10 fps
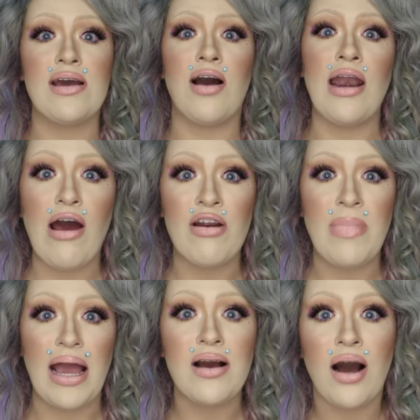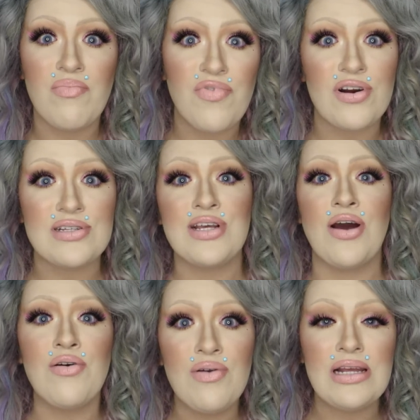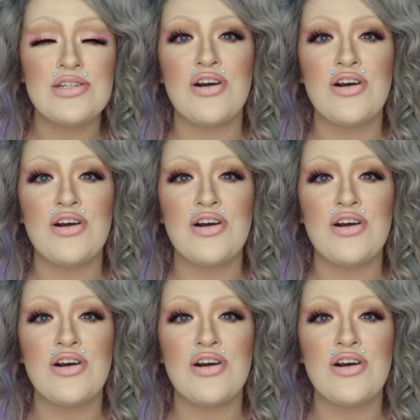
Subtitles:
got out of my comfort zone and